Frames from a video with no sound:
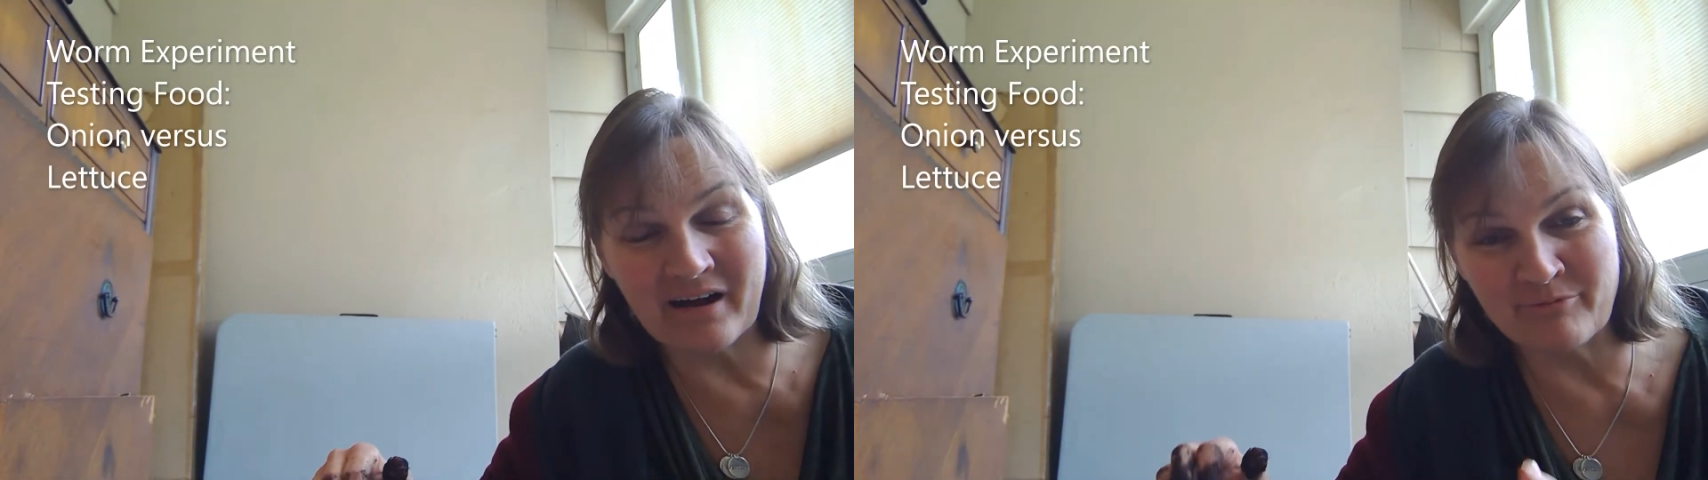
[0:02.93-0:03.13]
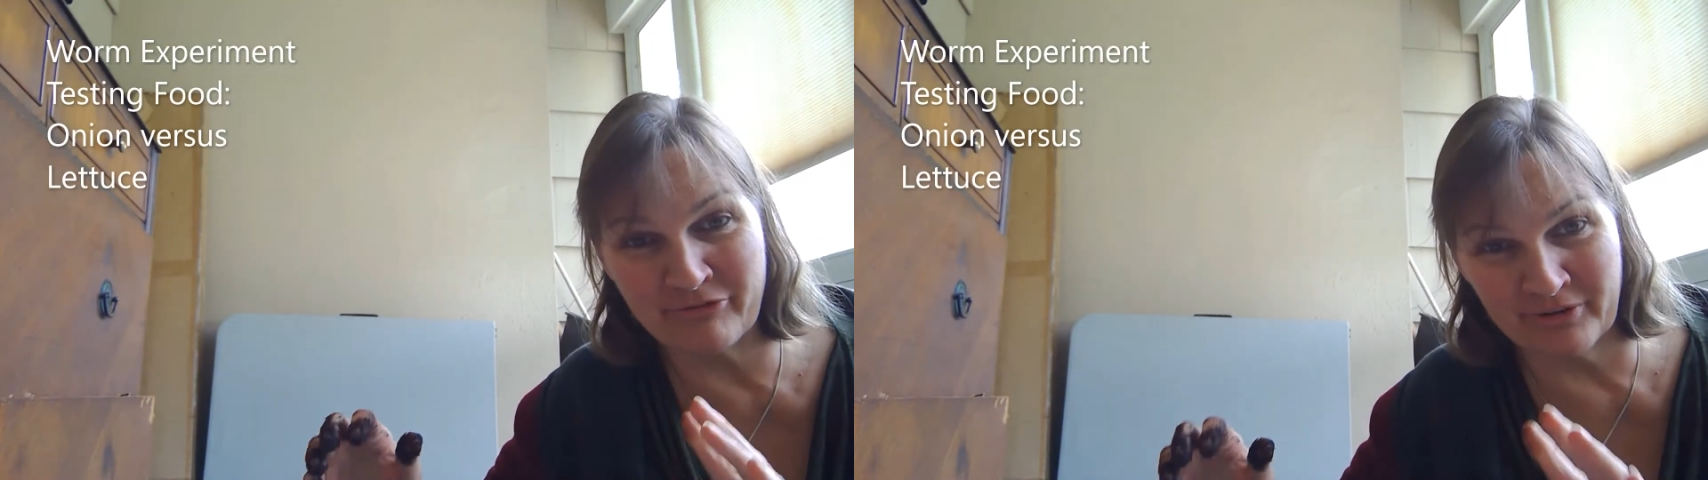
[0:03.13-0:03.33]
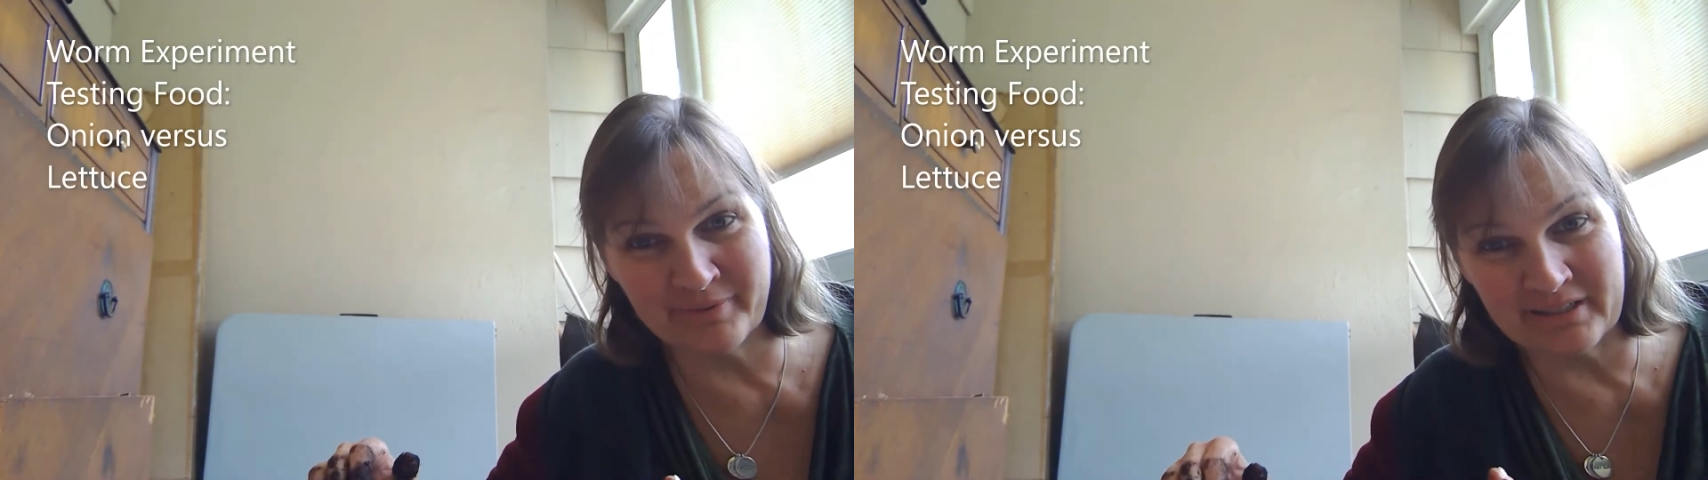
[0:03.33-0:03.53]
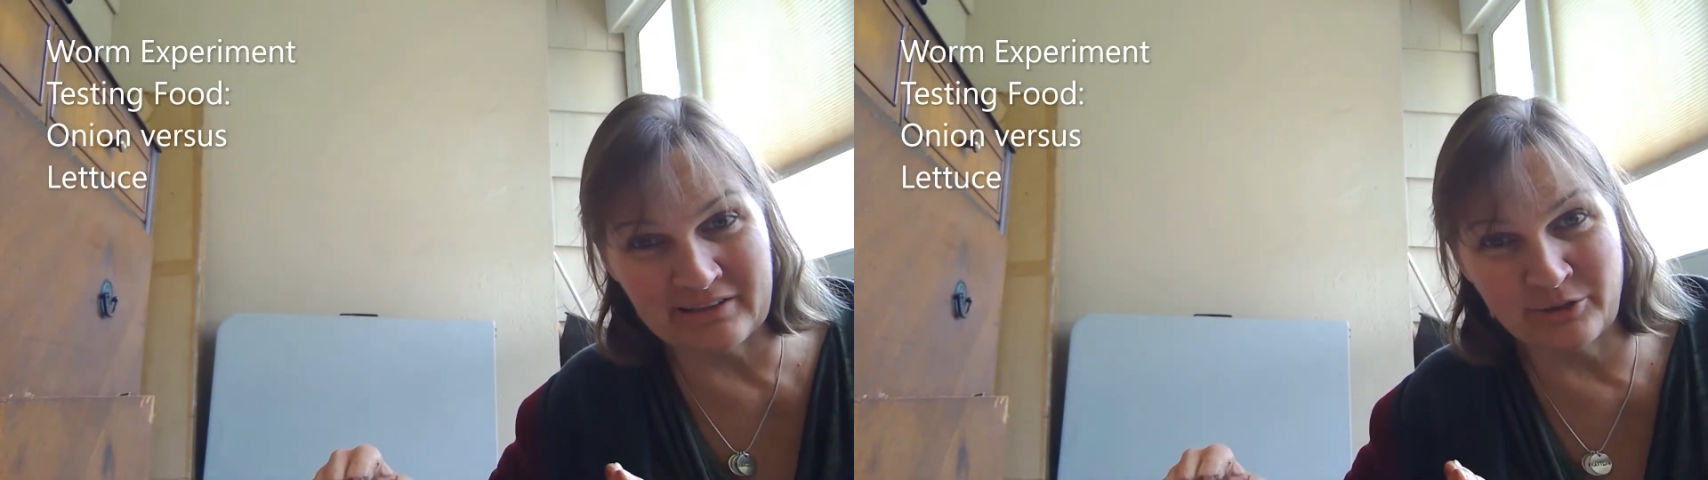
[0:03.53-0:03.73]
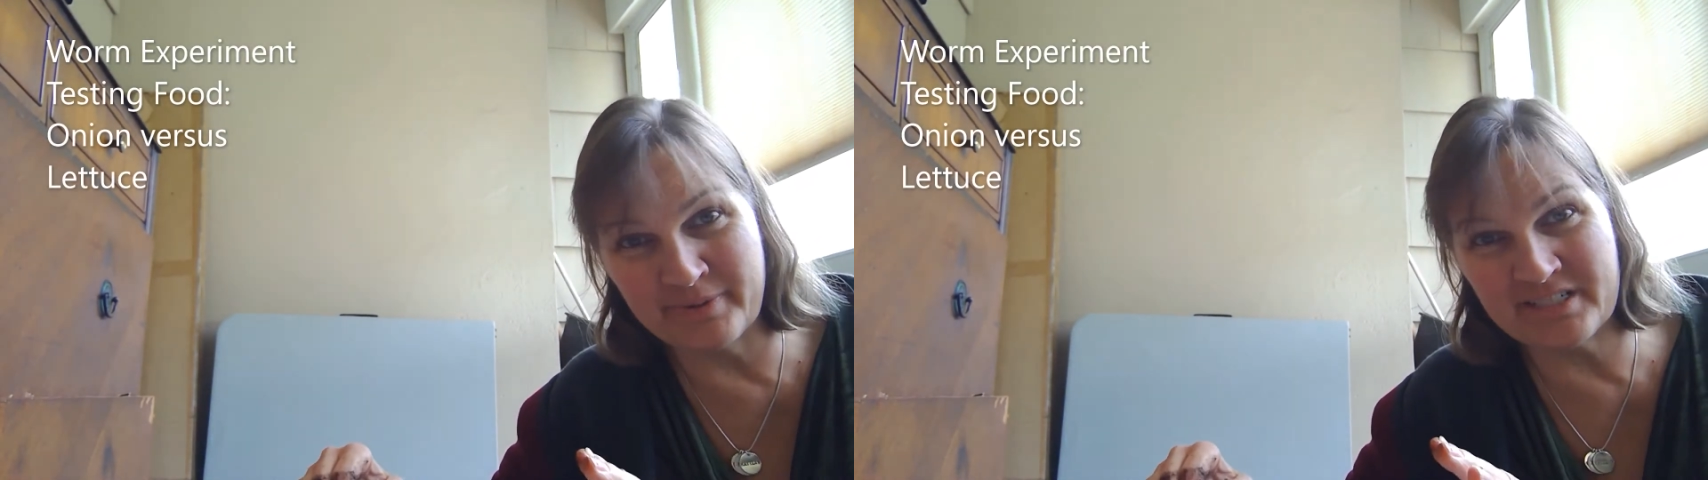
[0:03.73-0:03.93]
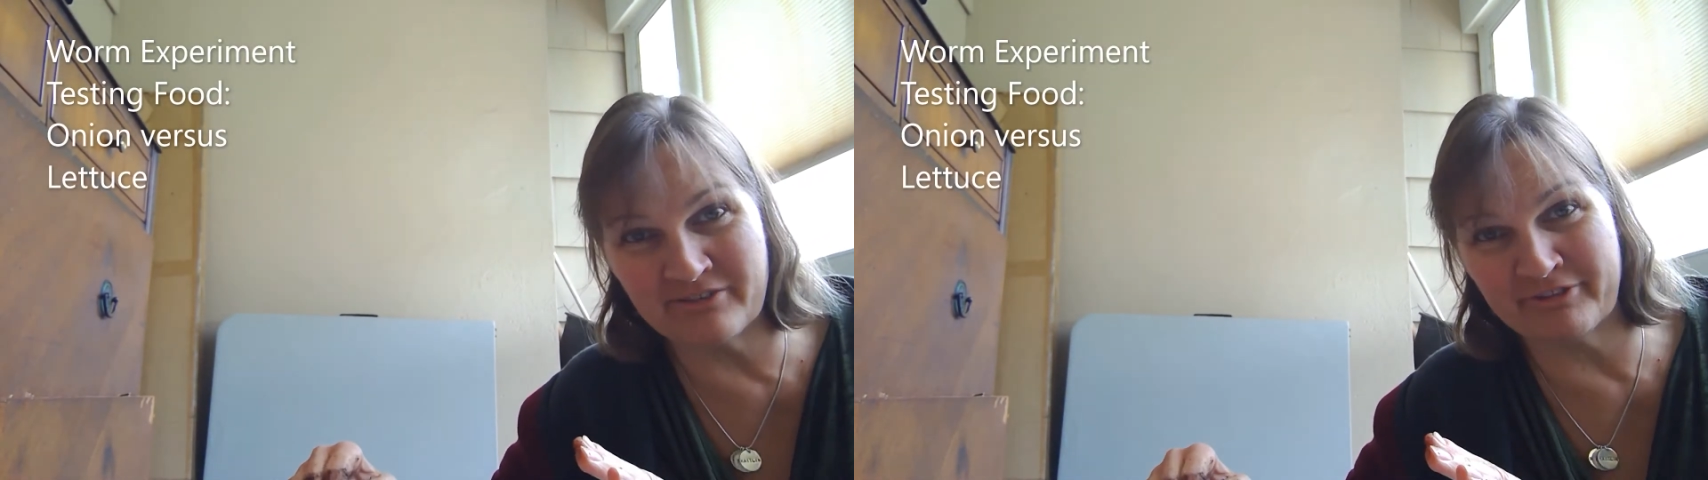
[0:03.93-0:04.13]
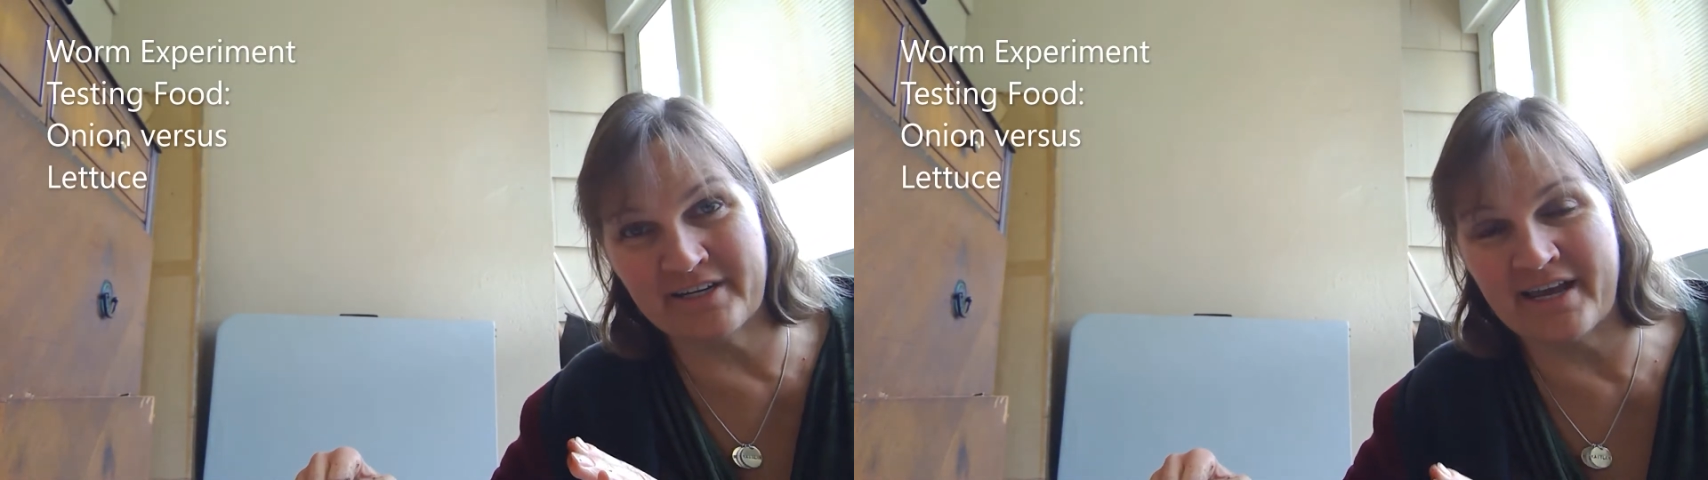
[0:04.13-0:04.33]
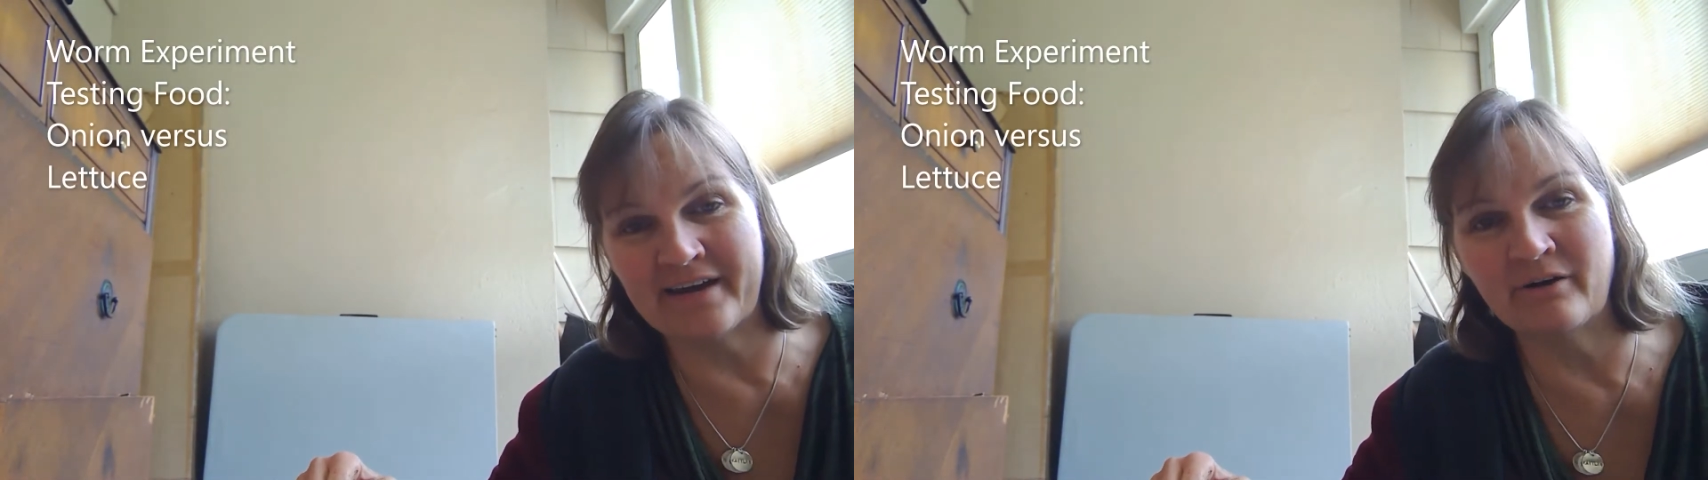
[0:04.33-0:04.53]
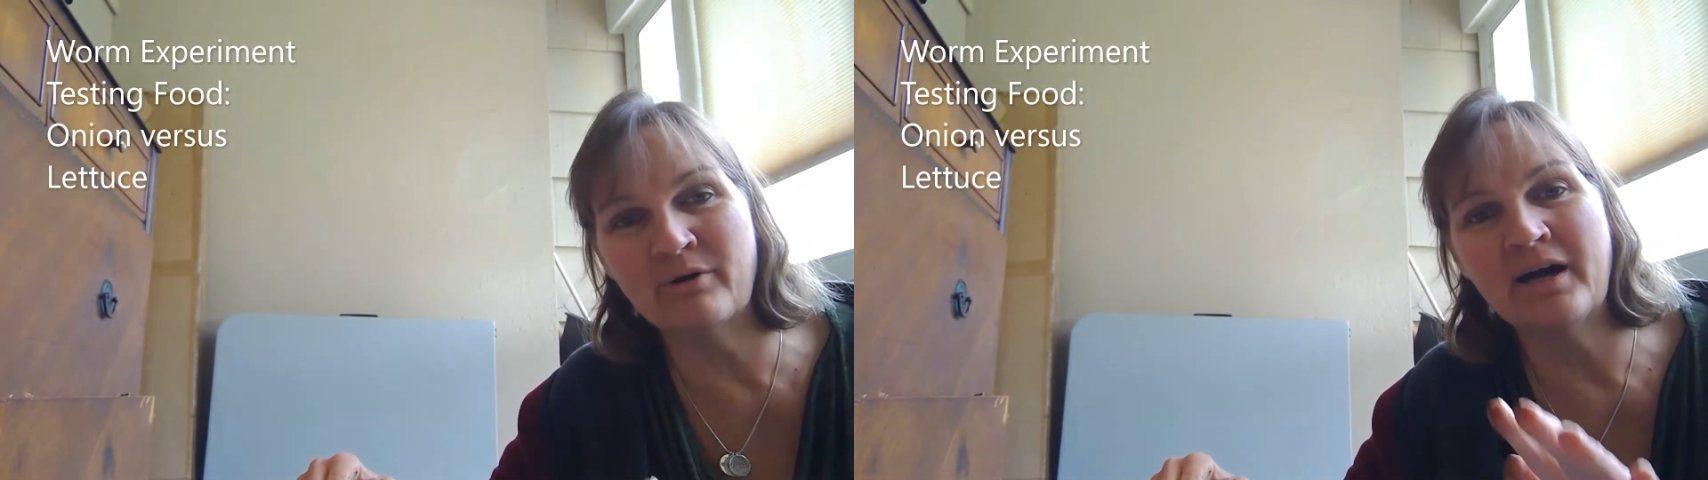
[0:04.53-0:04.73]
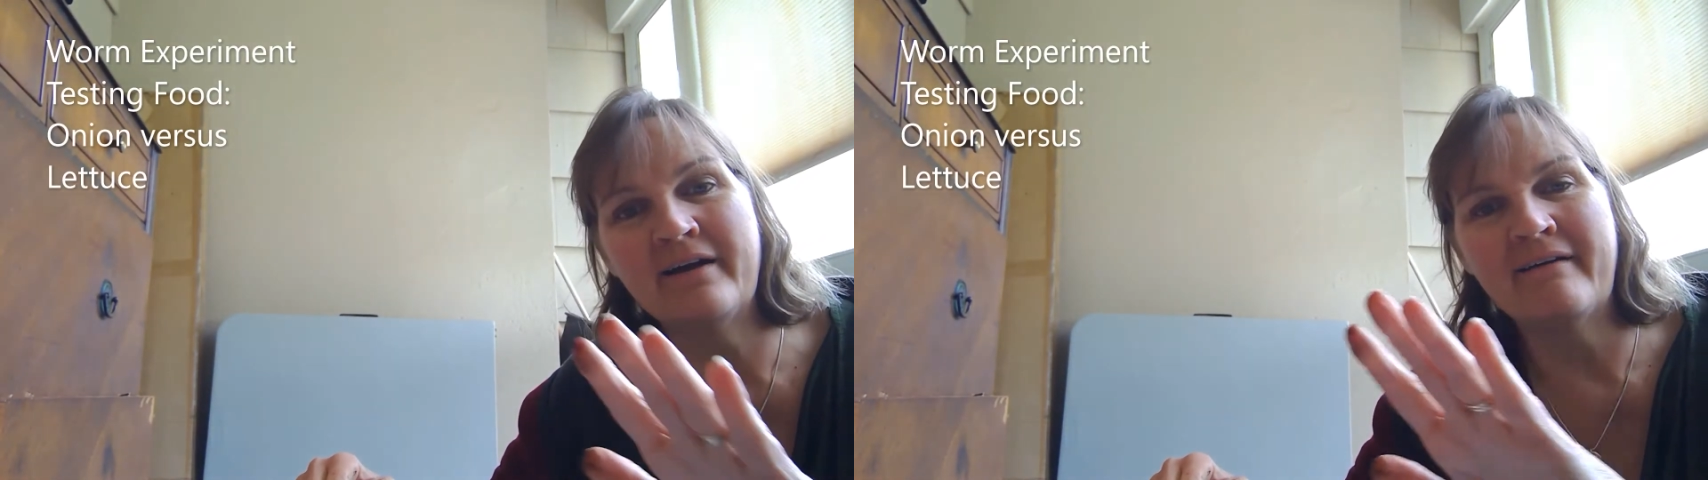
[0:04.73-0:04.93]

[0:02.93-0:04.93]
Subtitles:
I'm filming it a little bit different now.